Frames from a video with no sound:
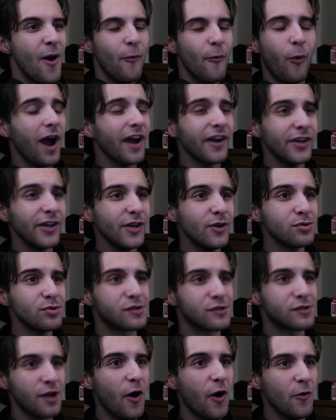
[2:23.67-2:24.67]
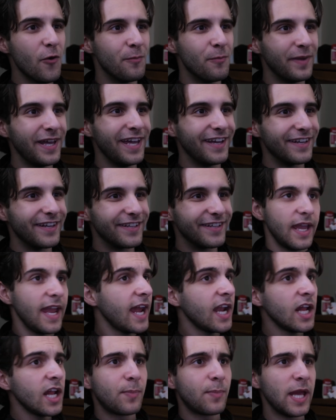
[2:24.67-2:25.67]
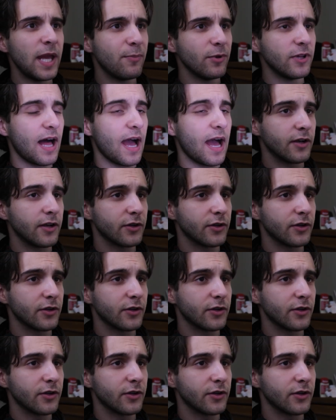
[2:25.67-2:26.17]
Why are you so mean? Eating people, I